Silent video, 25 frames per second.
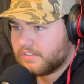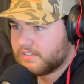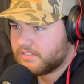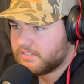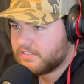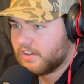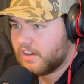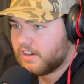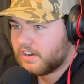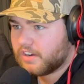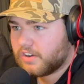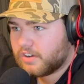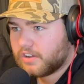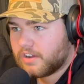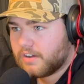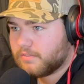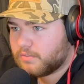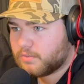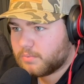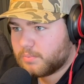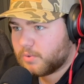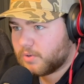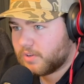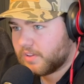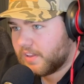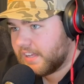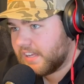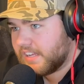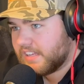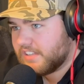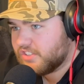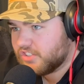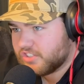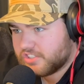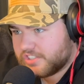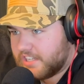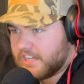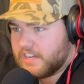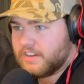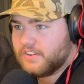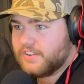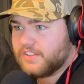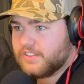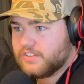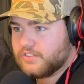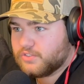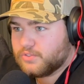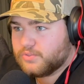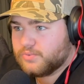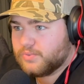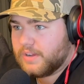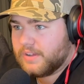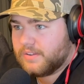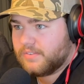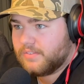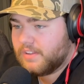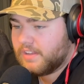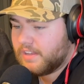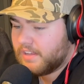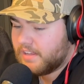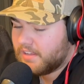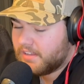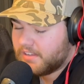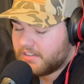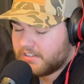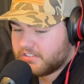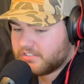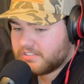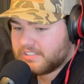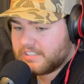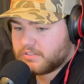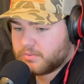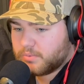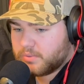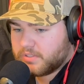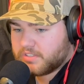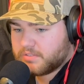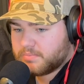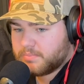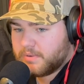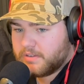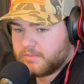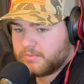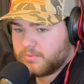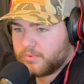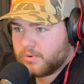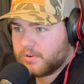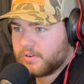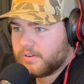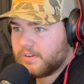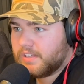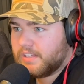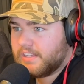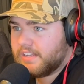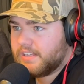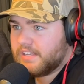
It's not uncomfortable to like just carry this around because that's what it's made for.